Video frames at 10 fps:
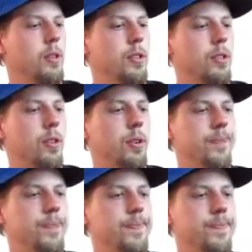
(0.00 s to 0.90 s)
So,
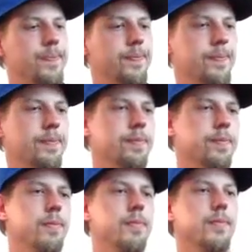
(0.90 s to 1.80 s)

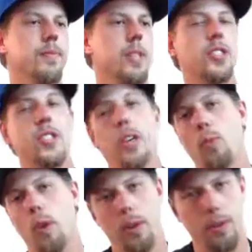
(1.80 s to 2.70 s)
it's done
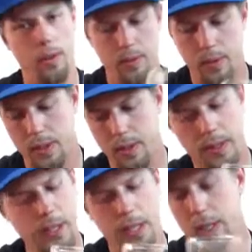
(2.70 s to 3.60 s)
well though, I want to say,